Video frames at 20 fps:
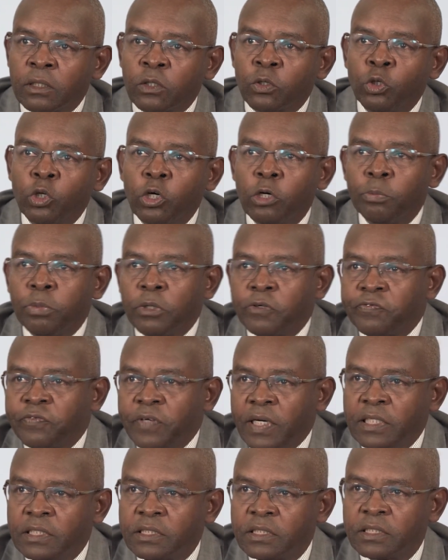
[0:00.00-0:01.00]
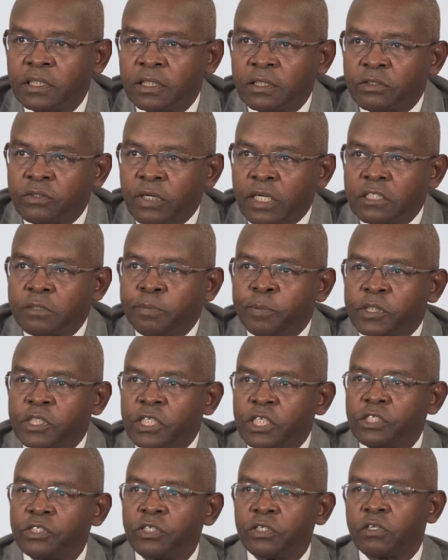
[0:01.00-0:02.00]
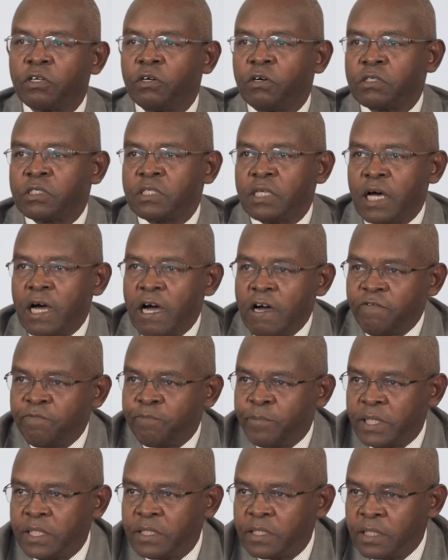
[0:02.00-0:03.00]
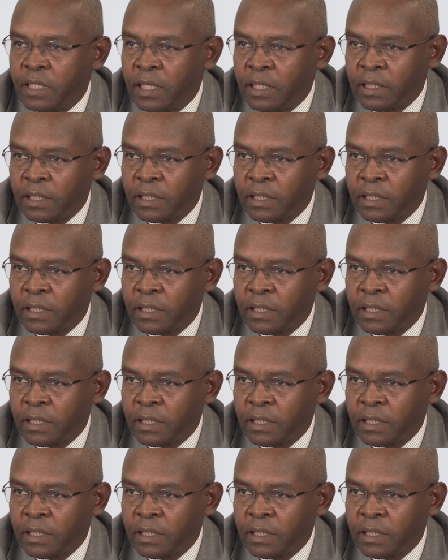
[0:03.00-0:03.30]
global freight transportation costs have been